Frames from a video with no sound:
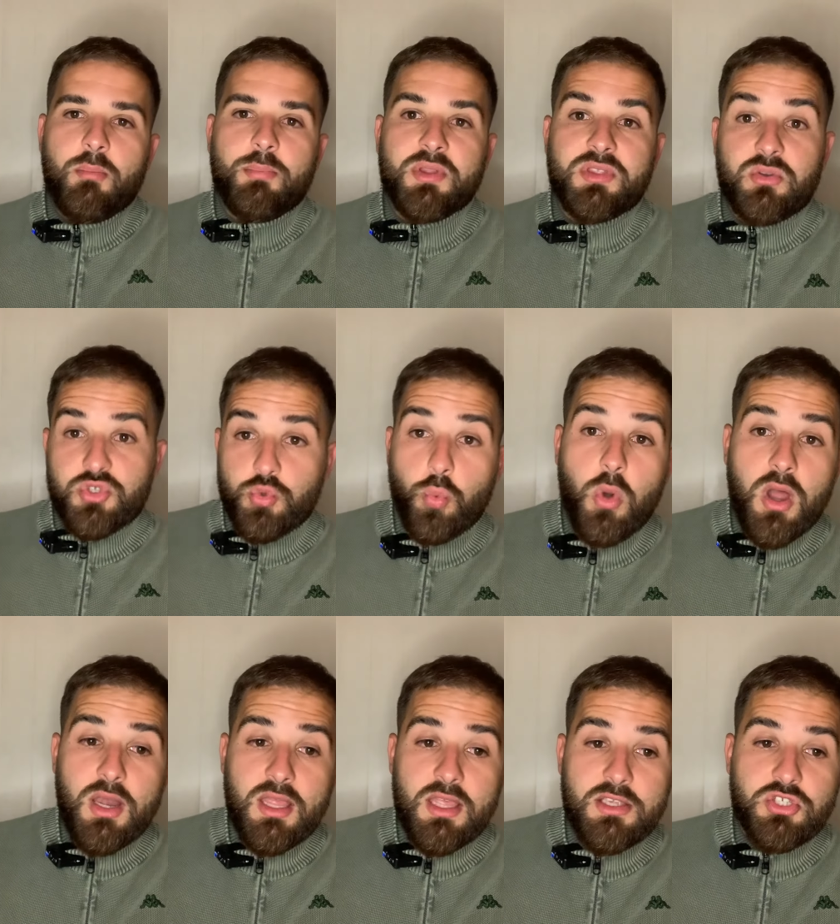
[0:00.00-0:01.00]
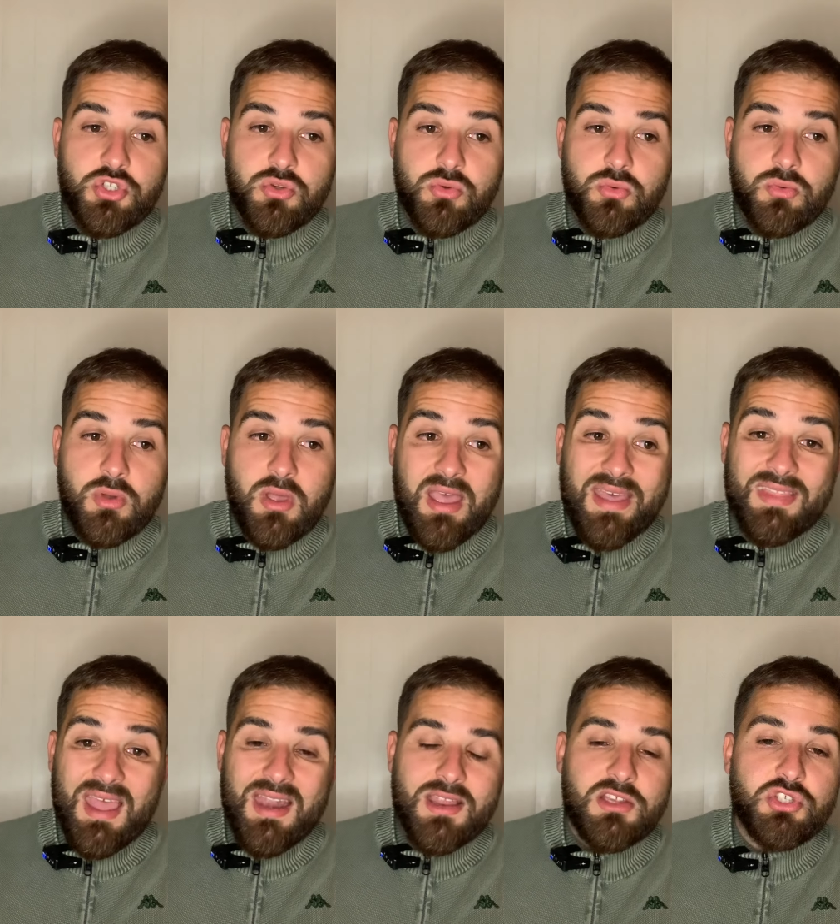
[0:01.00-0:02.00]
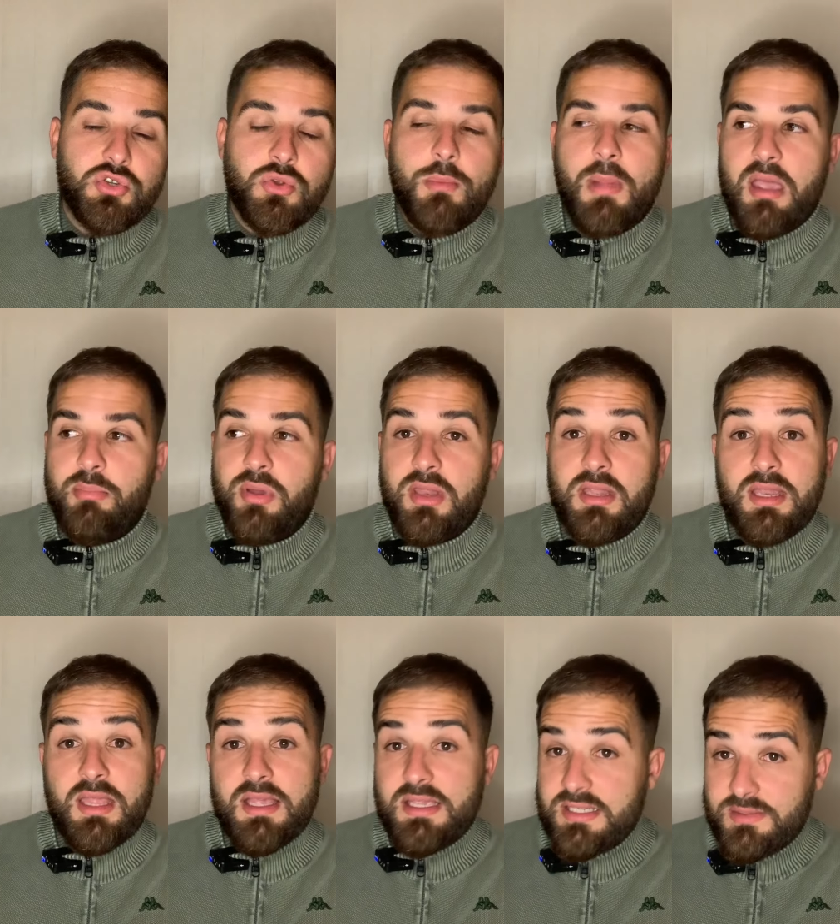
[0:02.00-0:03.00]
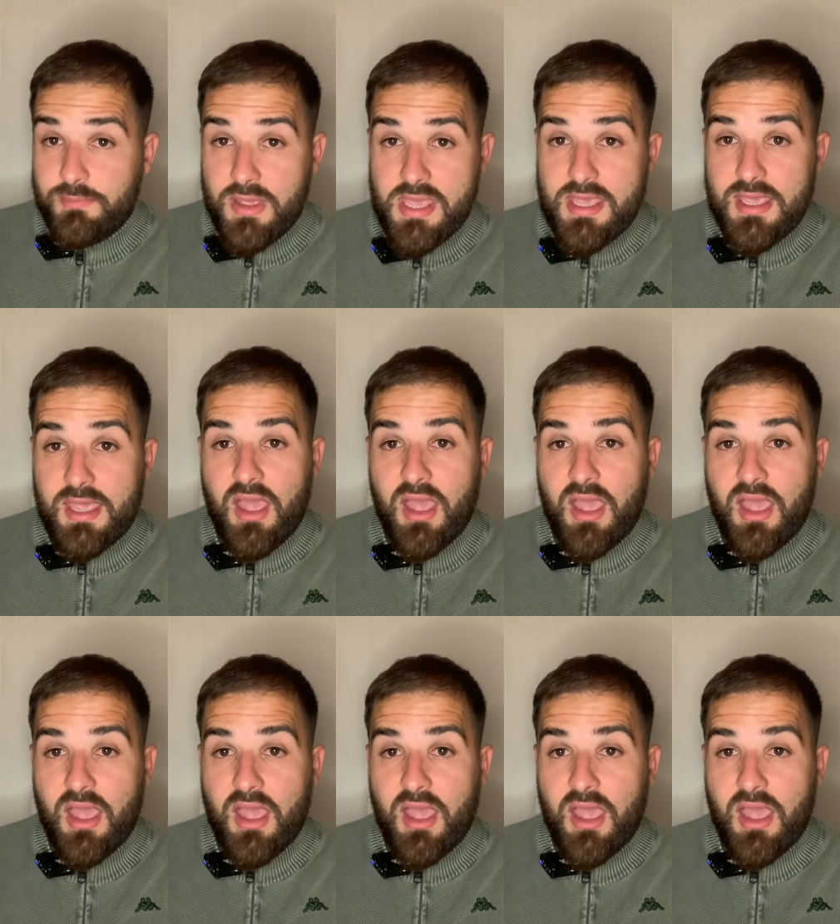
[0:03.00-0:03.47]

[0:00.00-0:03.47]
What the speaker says: but there's one issue, and that issue, in my opinion, is big.